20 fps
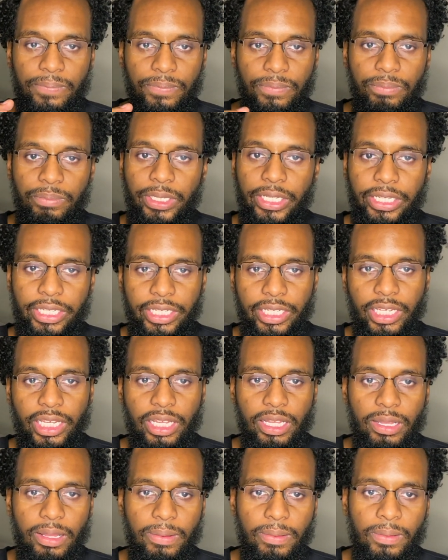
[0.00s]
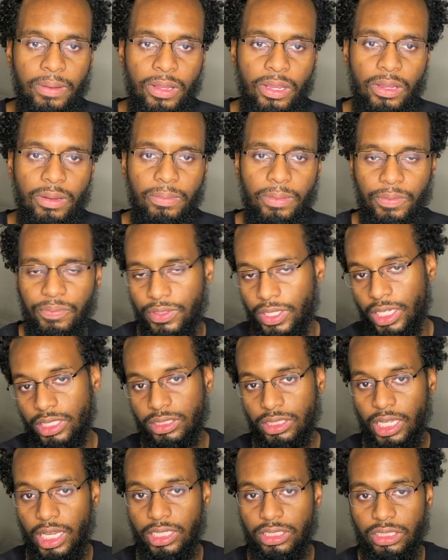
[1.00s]
Me and my
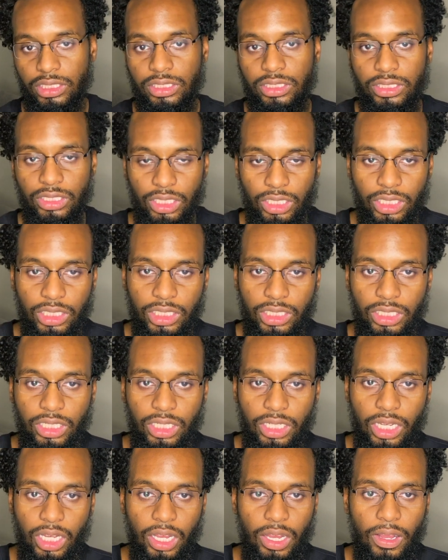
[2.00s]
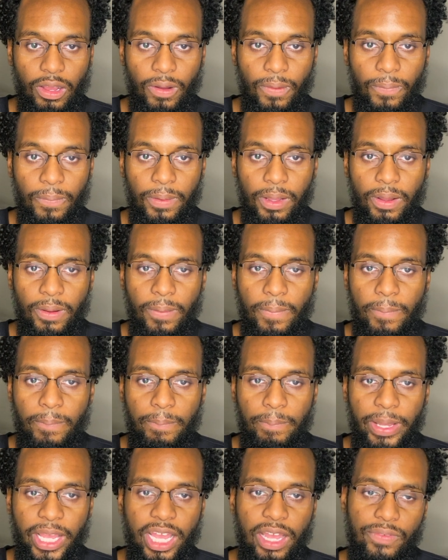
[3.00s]
fiance actually stood in the
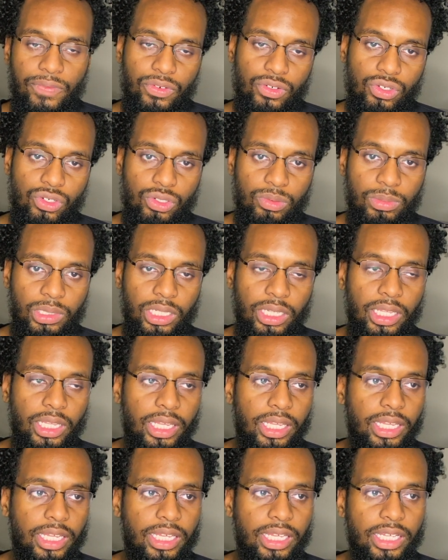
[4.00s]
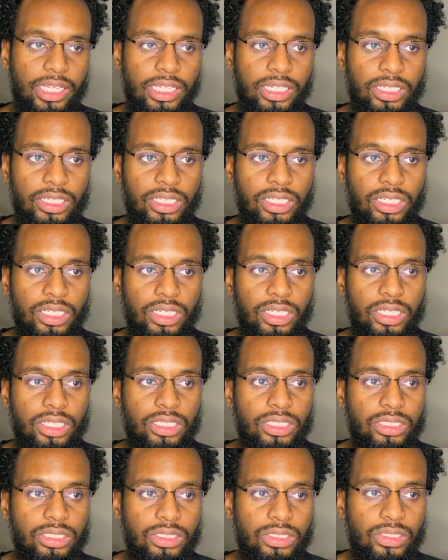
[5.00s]
bathroom and
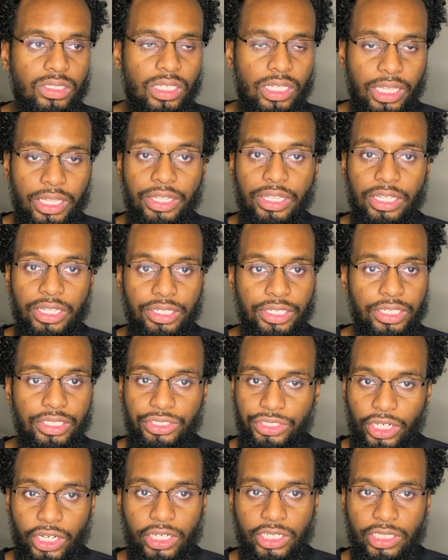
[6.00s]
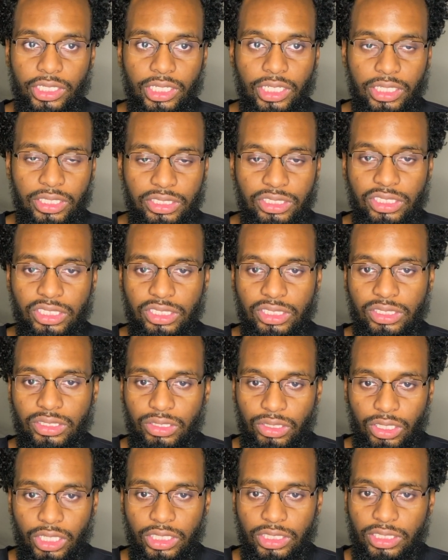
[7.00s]
in the dark and just
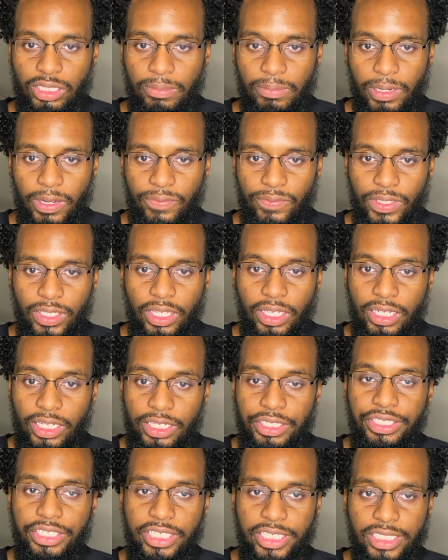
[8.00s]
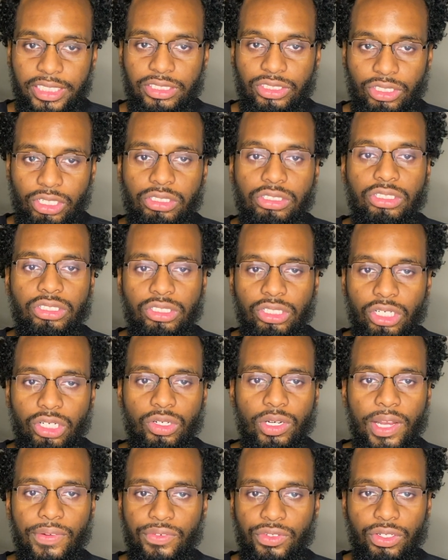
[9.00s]
looked at my feet, and it did start to glow
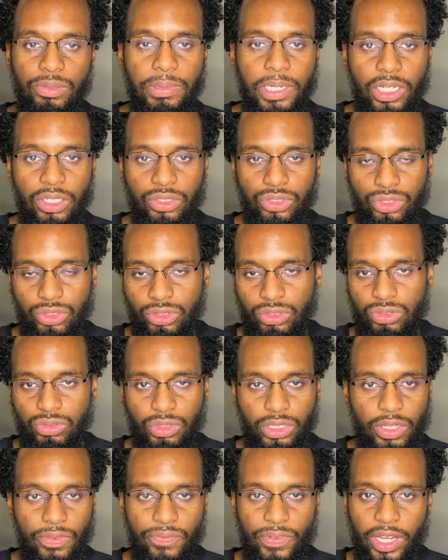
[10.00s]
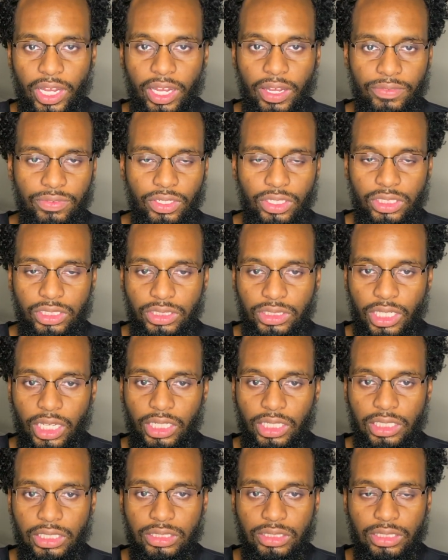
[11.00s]
after about 25-30
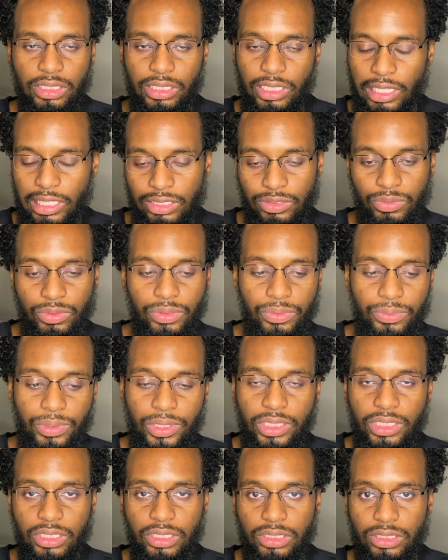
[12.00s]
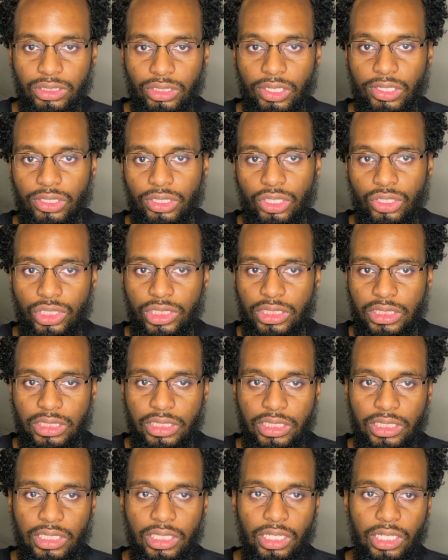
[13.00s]
seconds, and that's when we could start noticing
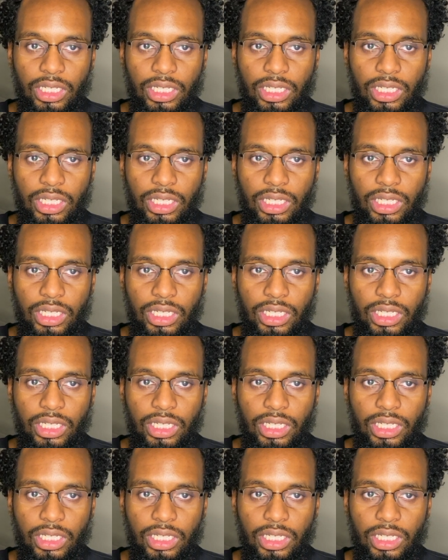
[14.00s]
it.